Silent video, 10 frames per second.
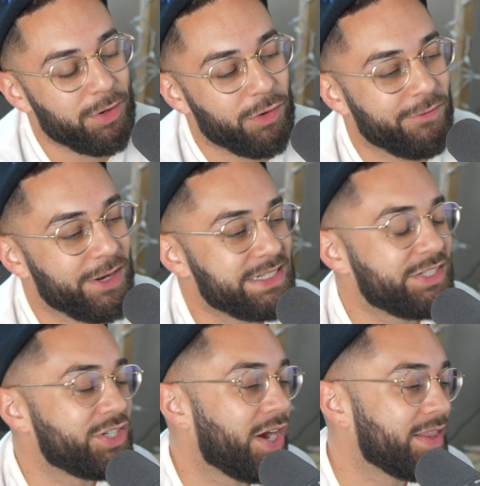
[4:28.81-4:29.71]
over at
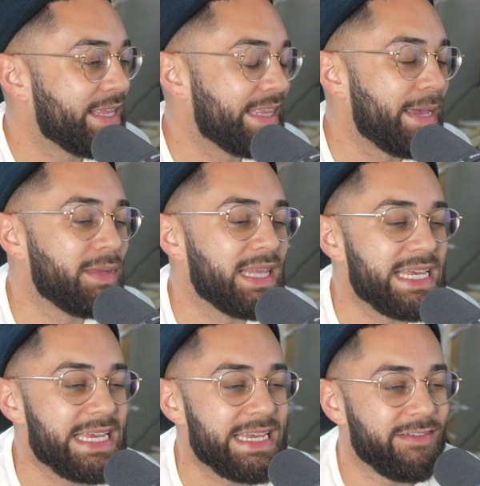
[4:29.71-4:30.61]
Charlotte, they
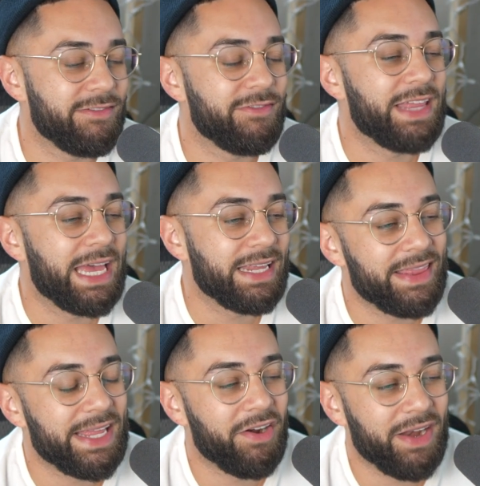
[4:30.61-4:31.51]
believe
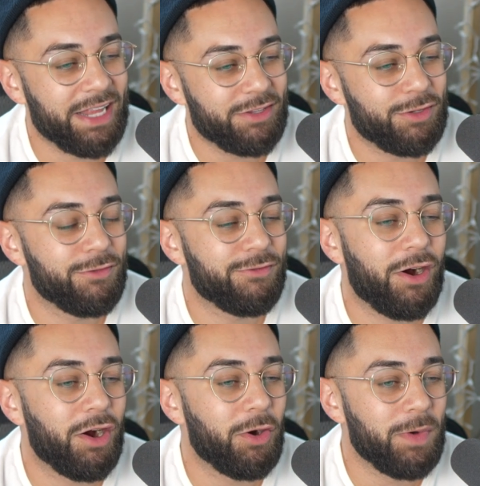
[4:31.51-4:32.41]
that they are not too
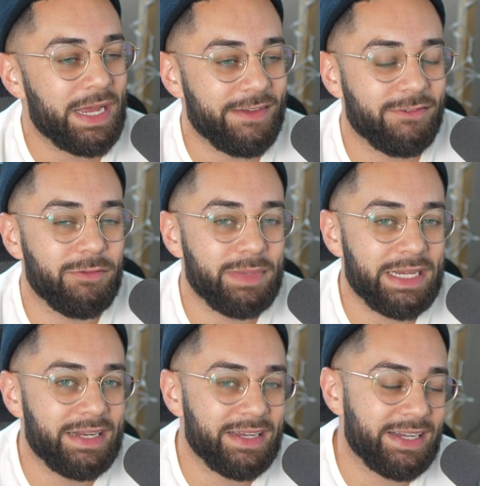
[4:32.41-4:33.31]
far away from
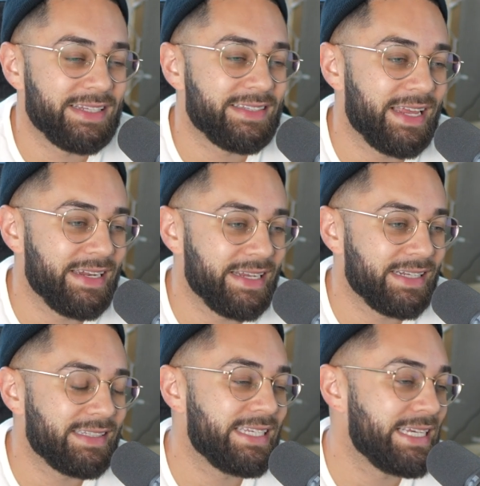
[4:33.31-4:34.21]
being a
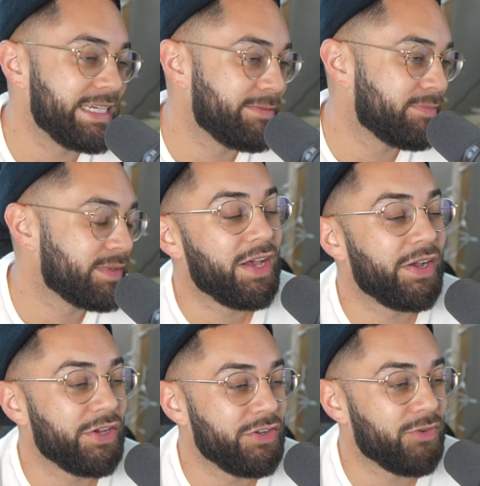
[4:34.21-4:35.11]
contending team. A
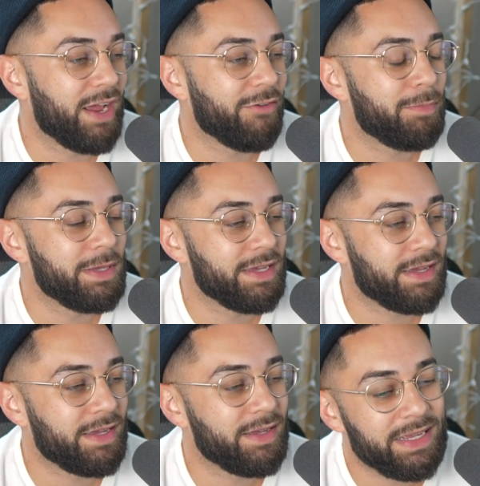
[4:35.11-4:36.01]
good draft
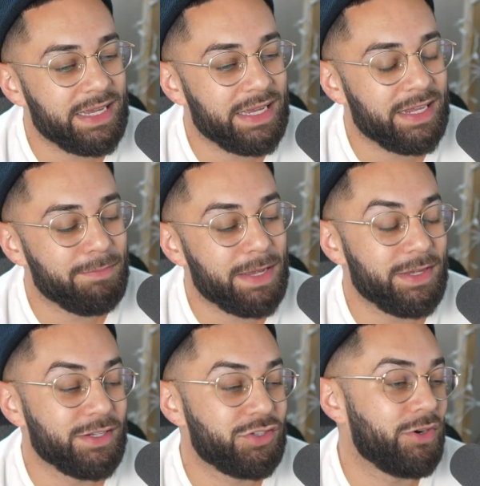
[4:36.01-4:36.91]
pick and
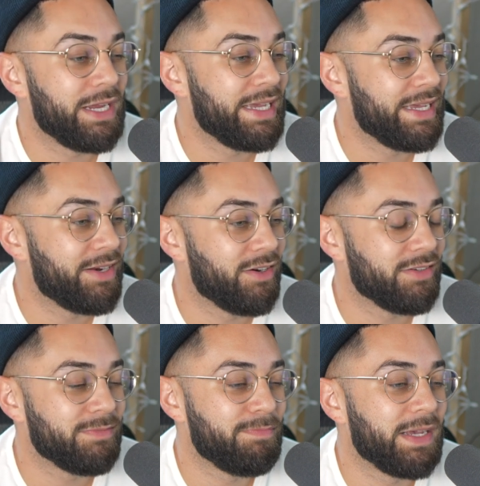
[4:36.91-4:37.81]
maybe a trade
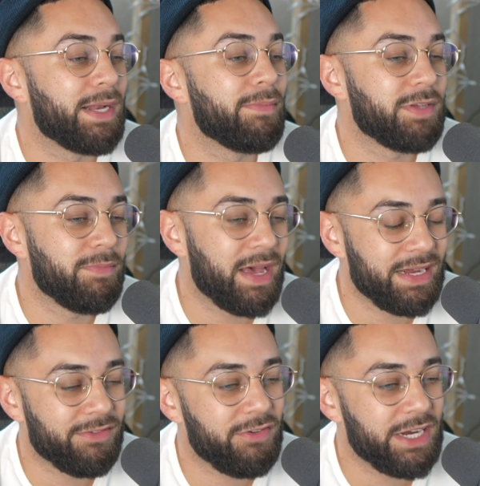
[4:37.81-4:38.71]
or picking up
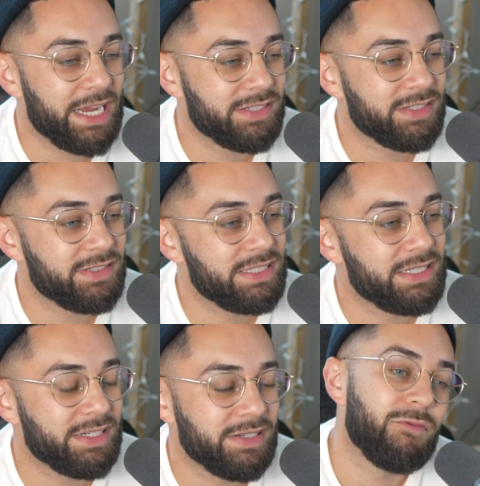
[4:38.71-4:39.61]
somebody in free
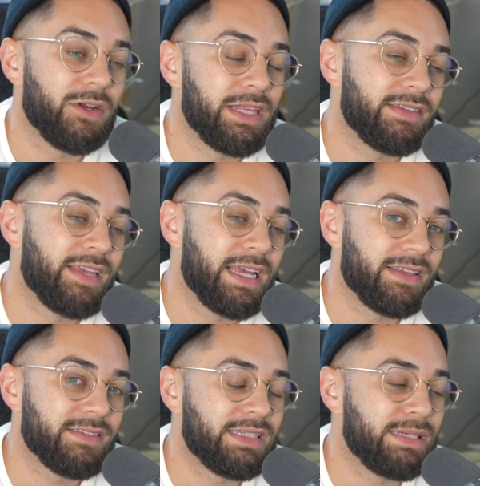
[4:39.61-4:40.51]
agency could really take
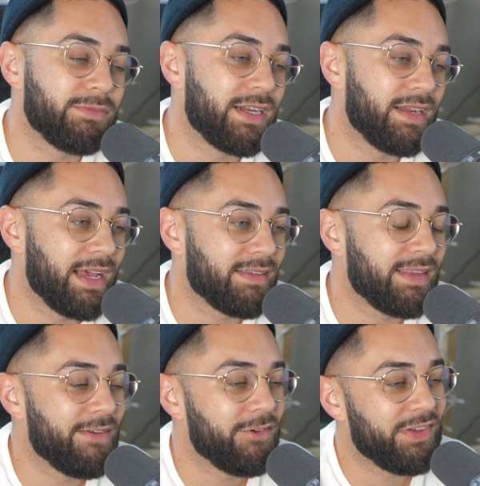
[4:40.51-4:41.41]
this team to the next
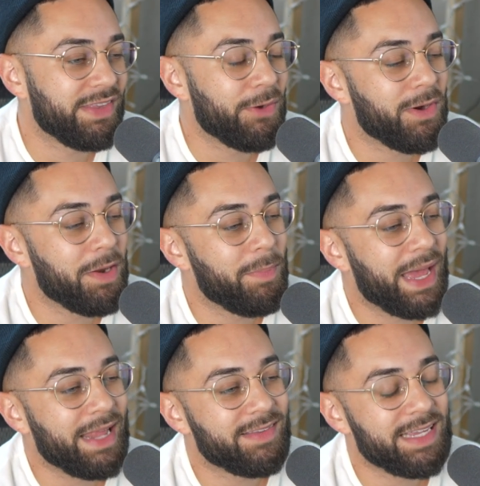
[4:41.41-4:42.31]
level, because they weren't a
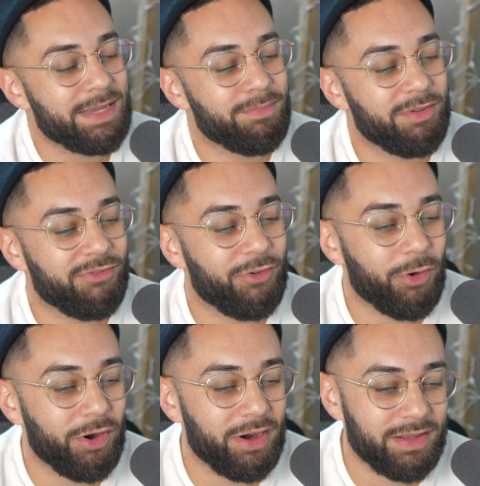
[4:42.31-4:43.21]
bad team
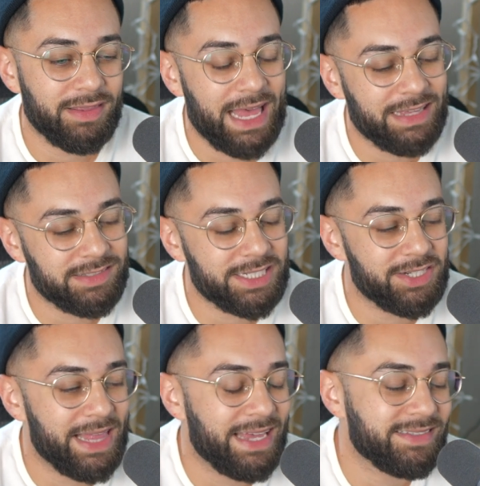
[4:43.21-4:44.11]
before last
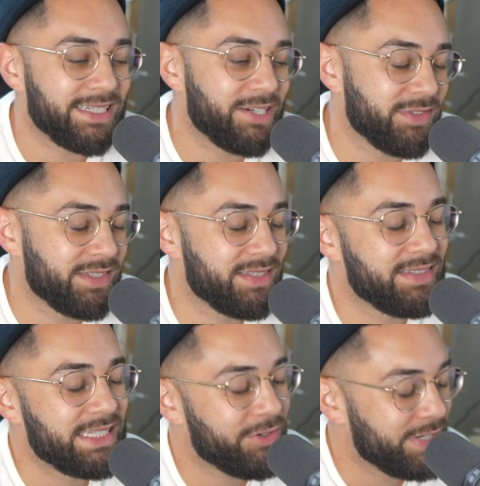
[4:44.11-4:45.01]
year. Last year was just a
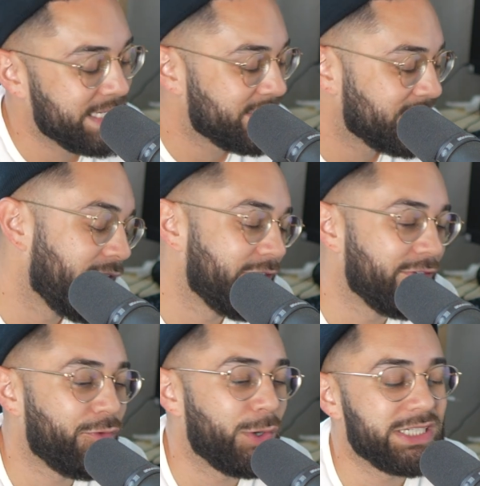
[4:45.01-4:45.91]
series of
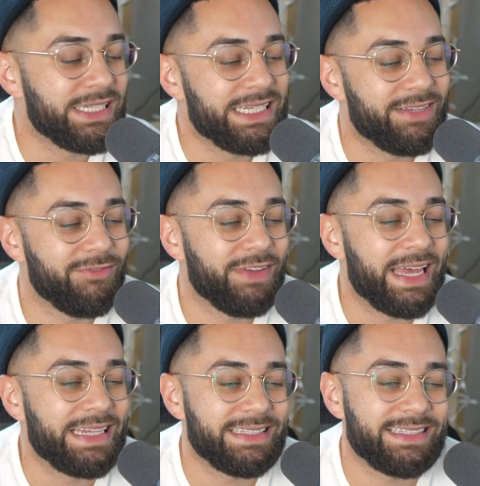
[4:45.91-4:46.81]
unfortunate
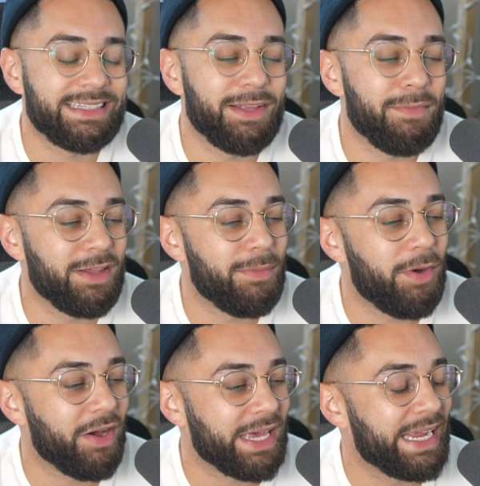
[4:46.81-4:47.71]
events. LaMelo
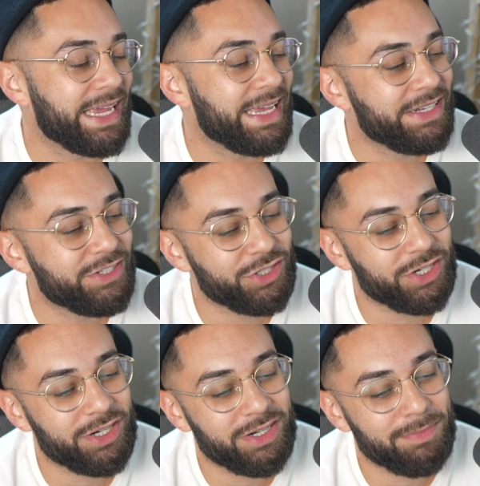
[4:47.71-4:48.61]
Ball getting
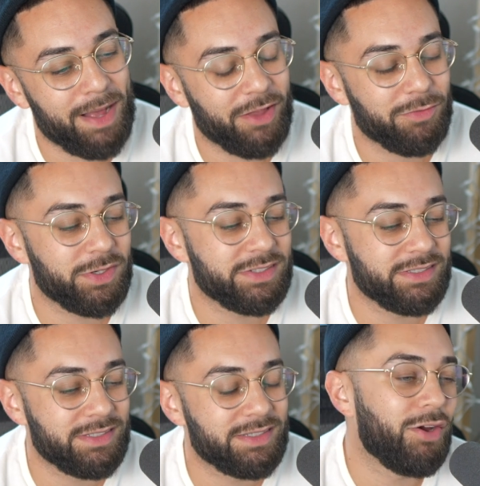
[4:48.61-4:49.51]
injured, Miles
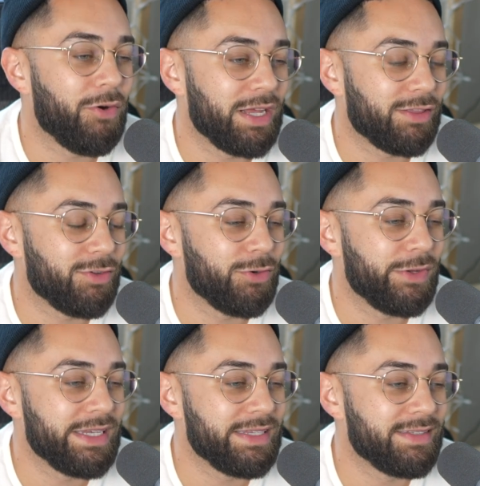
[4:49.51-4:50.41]
Bridges going through
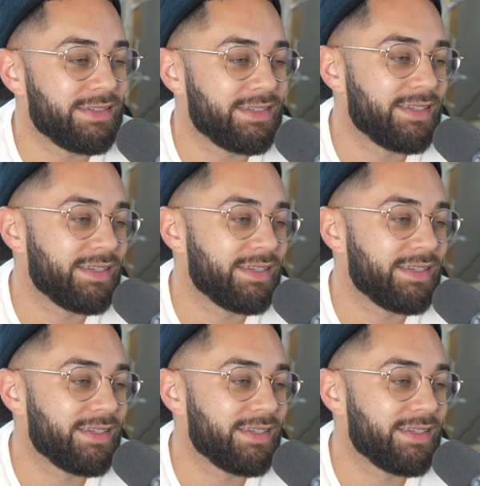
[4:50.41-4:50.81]
his